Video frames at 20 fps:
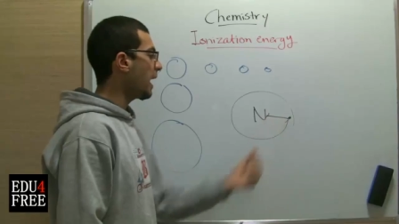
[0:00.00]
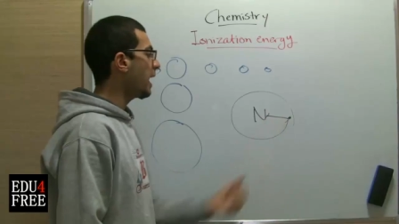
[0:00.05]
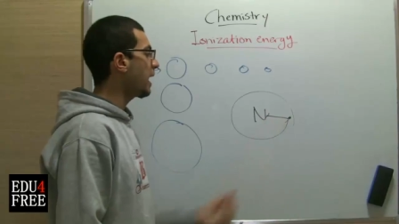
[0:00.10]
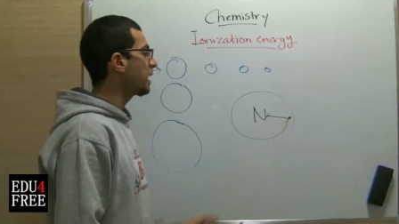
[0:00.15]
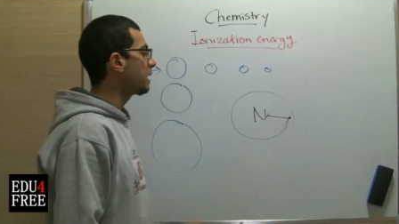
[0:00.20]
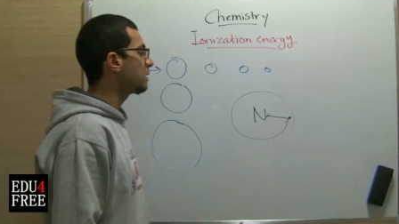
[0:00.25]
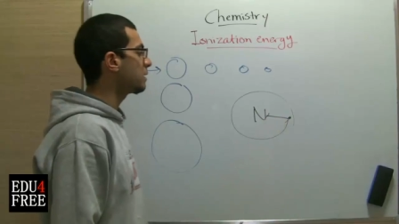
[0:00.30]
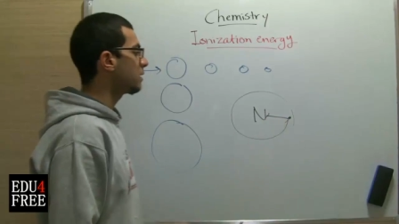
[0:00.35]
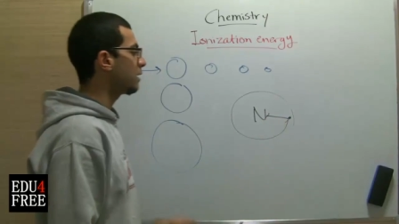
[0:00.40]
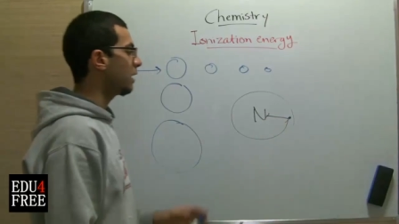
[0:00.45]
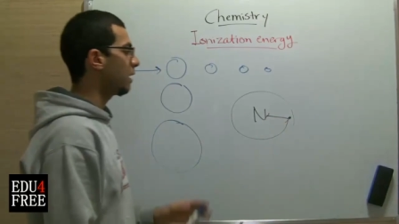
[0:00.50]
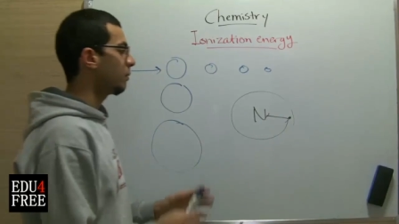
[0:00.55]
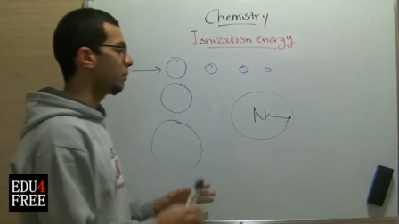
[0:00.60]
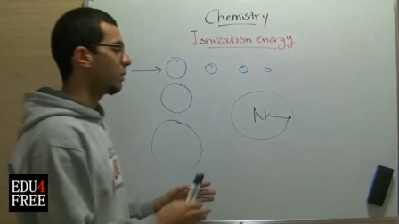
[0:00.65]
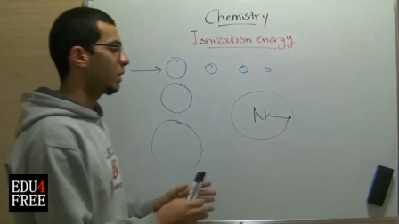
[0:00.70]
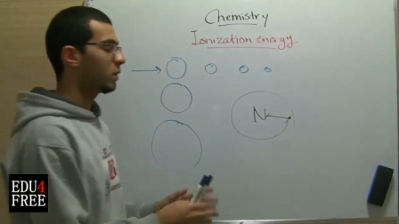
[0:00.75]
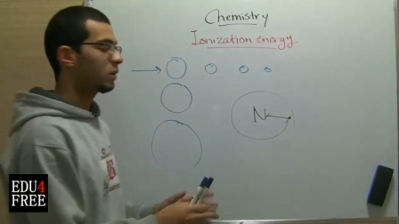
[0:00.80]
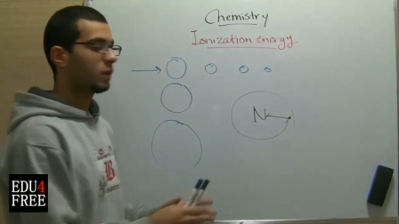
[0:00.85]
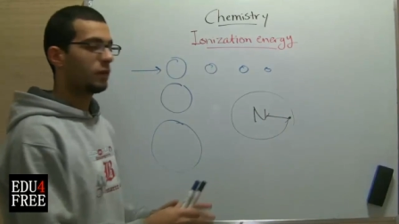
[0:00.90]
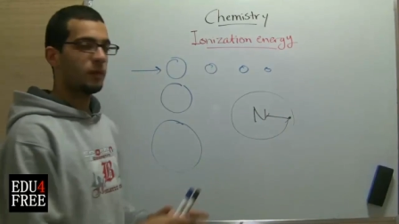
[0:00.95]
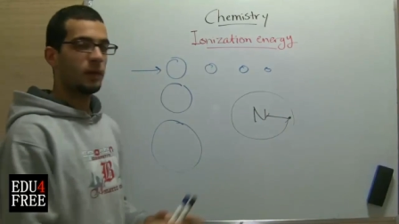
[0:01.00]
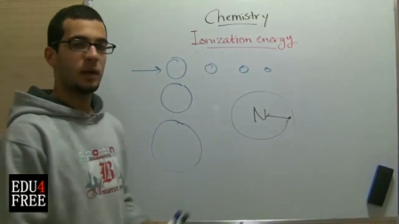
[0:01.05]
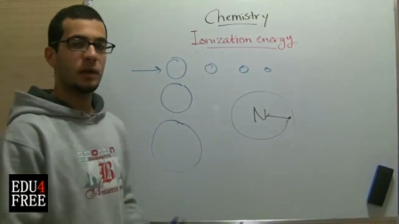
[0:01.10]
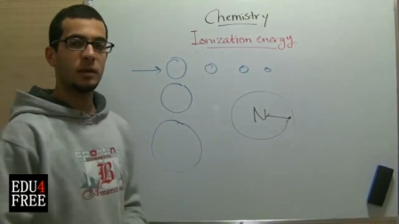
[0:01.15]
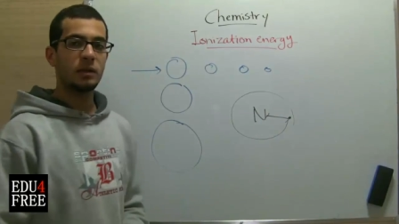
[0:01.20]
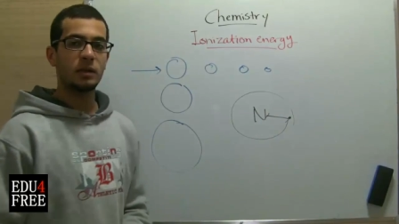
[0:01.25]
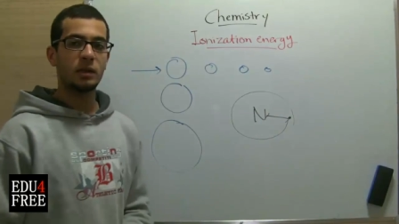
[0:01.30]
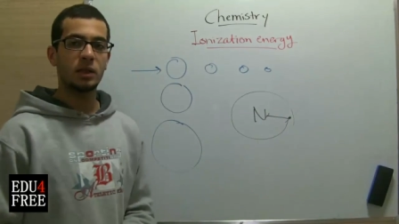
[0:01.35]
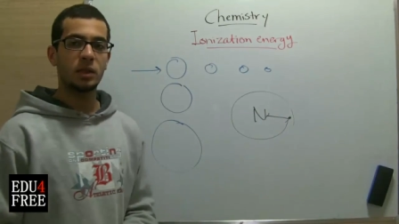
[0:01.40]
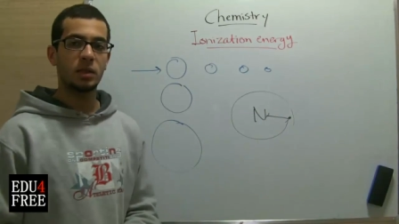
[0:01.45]
and the amount of
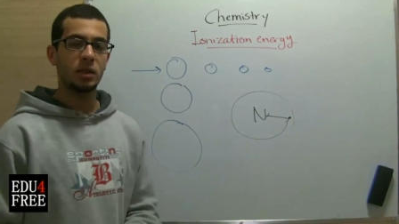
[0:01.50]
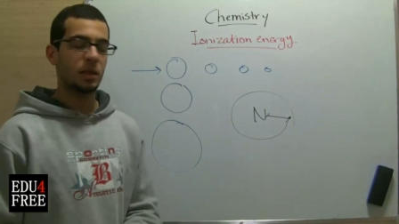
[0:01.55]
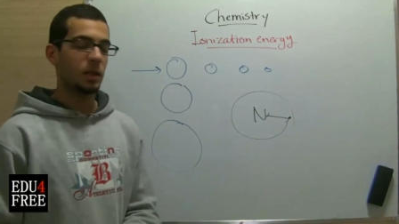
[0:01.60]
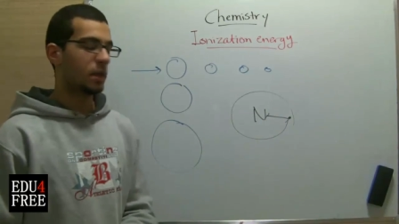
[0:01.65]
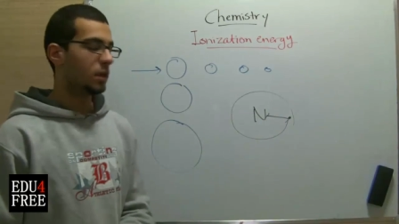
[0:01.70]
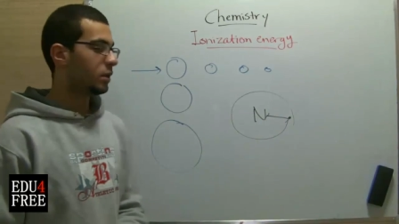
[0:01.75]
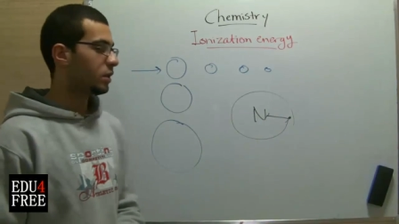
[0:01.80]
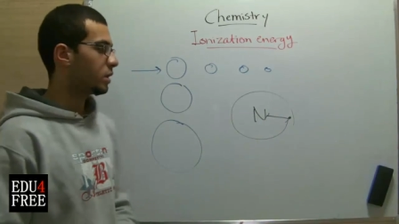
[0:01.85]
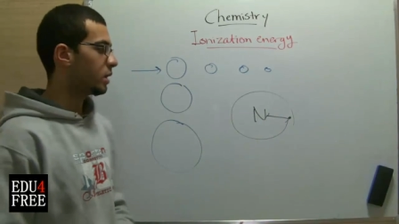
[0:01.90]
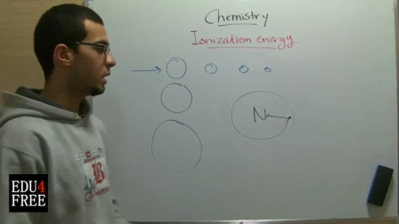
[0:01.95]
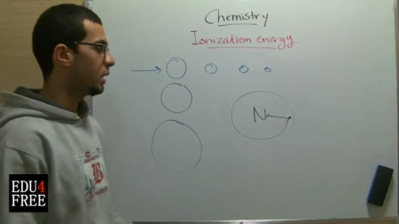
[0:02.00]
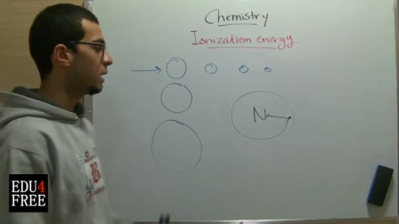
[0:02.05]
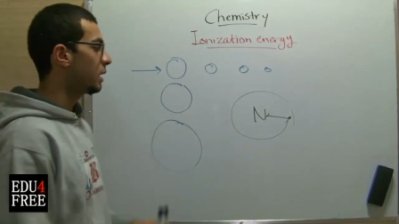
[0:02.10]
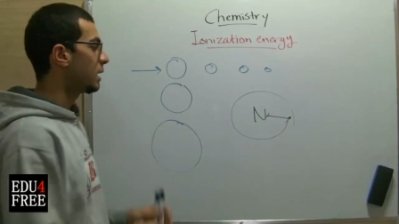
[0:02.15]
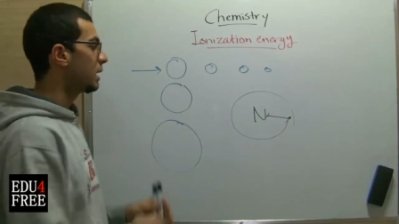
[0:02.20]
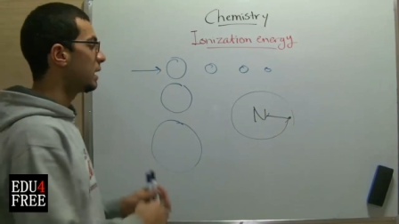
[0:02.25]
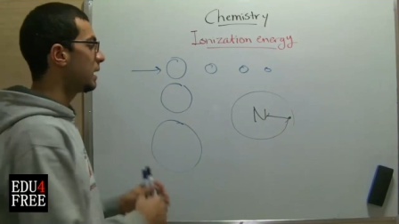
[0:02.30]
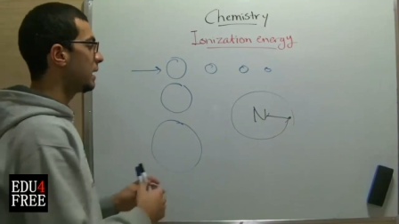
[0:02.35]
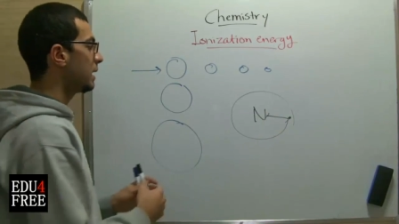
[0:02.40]
ionization energy